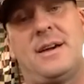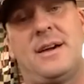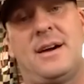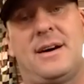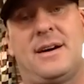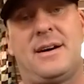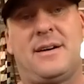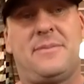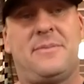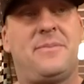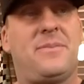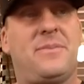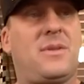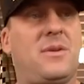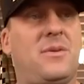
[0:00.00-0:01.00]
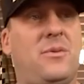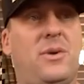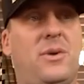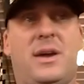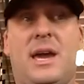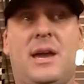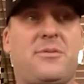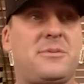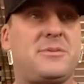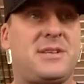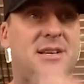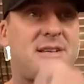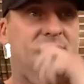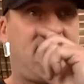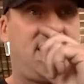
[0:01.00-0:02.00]
Um, we came from
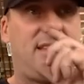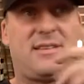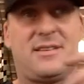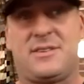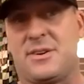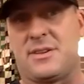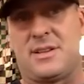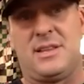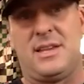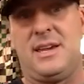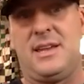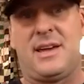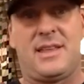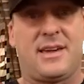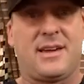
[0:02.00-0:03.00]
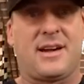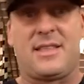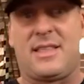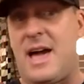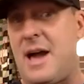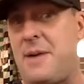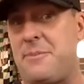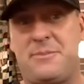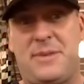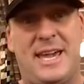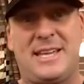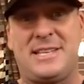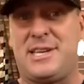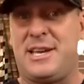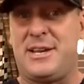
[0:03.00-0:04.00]
16th and took the lead, I think, on lap
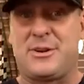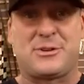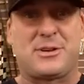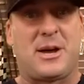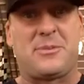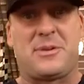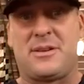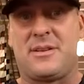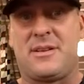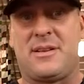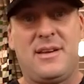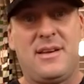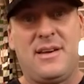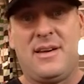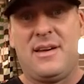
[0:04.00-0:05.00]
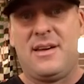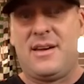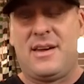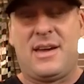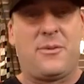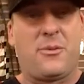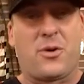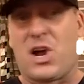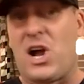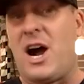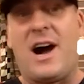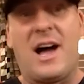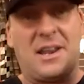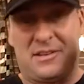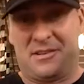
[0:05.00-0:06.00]
18 or something and we're
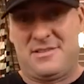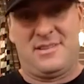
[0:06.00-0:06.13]
gone.